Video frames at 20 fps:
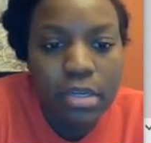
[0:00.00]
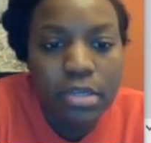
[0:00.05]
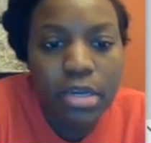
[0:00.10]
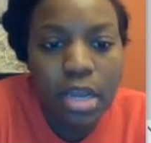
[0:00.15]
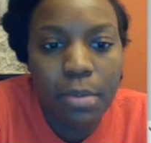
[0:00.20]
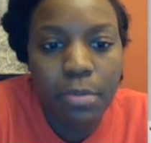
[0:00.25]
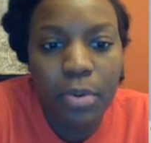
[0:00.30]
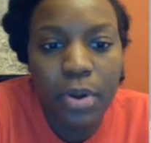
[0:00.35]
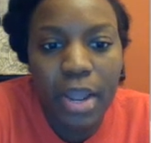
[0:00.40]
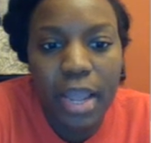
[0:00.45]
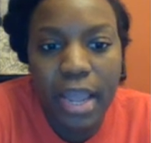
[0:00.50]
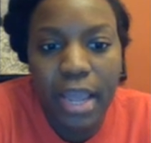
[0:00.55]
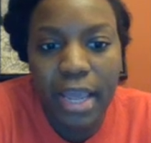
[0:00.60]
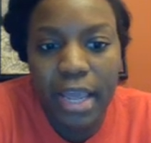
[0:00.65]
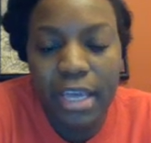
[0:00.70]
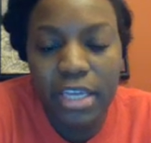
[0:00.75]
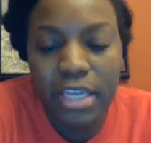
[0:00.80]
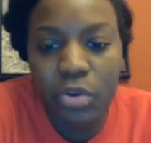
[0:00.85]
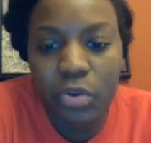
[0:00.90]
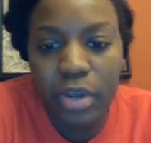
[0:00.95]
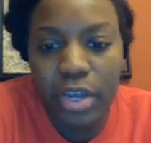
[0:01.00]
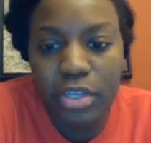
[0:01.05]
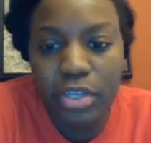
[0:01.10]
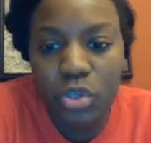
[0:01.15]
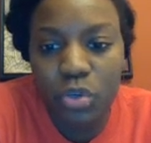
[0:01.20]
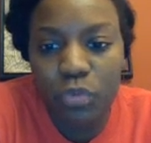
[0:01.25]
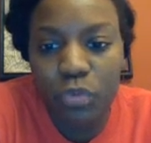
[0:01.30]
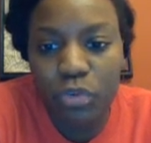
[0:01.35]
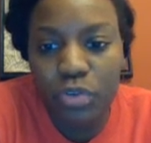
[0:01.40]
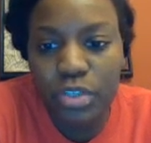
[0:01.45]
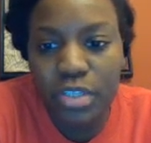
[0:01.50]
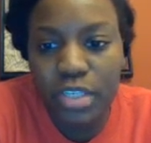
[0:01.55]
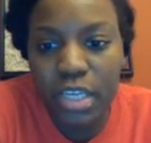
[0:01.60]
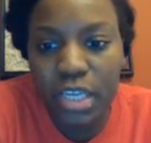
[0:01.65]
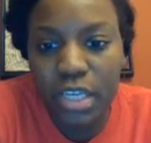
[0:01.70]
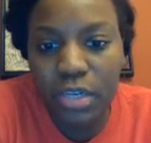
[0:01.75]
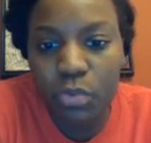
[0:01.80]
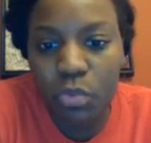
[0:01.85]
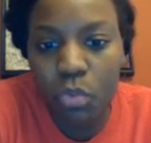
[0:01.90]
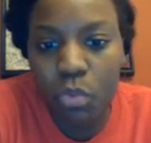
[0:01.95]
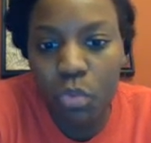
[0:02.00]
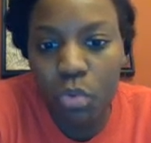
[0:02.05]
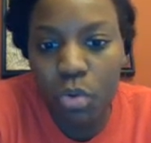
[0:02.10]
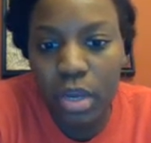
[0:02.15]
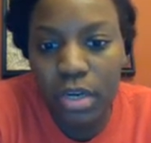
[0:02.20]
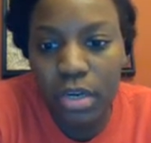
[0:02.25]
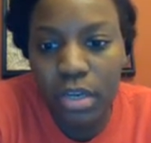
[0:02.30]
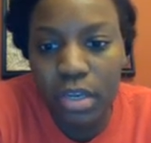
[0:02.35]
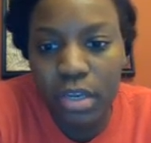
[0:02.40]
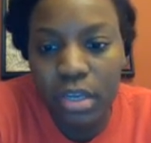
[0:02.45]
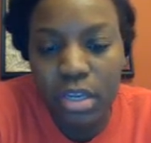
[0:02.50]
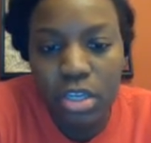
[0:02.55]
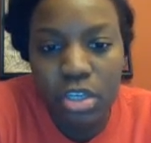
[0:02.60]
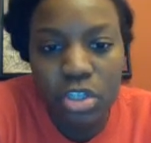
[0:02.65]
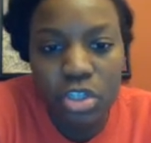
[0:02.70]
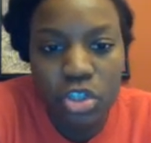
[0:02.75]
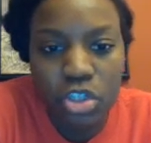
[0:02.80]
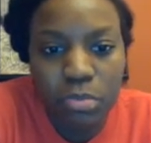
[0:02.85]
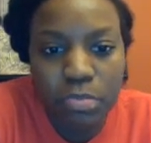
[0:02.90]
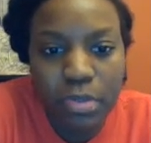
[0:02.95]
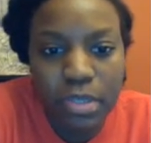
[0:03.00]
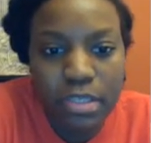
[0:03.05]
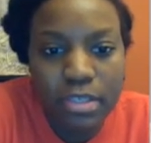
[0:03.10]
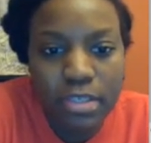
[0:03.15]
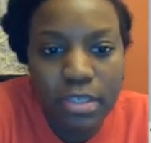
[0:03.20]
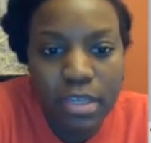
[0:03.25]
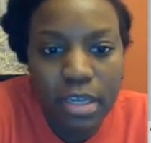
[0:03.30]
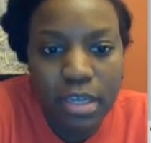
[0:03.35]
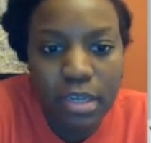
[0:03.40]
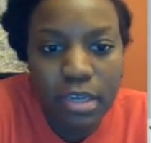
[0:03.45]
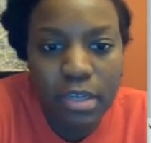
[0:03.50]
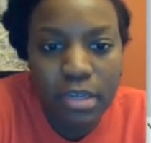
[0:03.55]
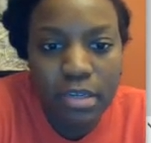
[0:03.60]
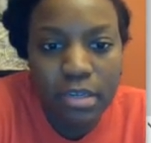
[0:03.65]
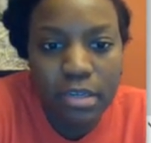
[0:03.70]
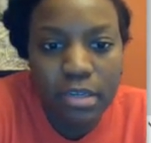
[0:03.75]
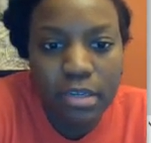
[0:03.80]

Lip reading: Number 8, your answer for 10-1 should be C.